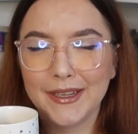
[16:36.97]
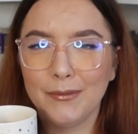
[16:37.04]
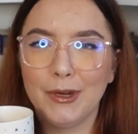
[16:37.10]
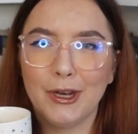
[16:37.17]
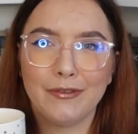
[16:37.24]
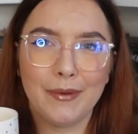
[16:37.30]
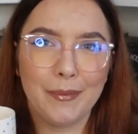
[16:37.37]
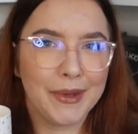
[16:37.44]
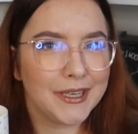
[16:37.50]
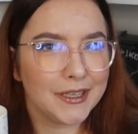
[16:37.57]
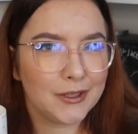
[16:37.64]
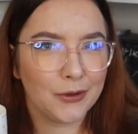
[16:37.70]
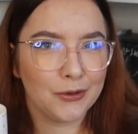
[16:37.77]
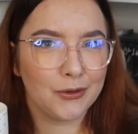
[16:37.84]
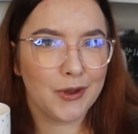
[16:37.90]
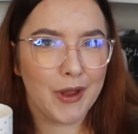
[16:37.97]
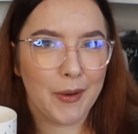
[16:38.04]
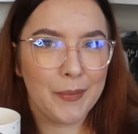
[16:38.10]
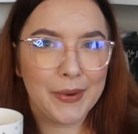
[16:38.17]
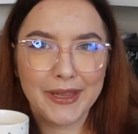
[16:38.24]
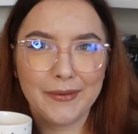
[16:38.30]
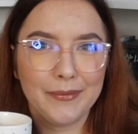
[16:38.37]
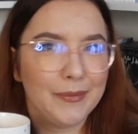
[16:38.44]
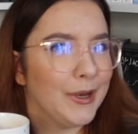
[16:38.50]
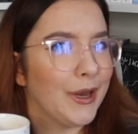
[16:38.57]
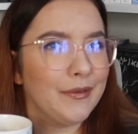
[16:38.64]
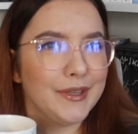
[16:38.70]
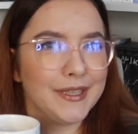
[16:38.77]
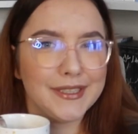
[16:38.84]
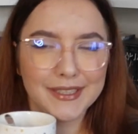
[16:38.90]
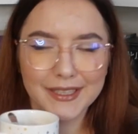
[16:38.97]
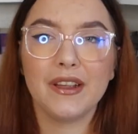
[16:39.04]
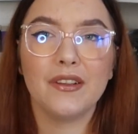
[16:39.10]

We love a man that goes to therapy. We love it.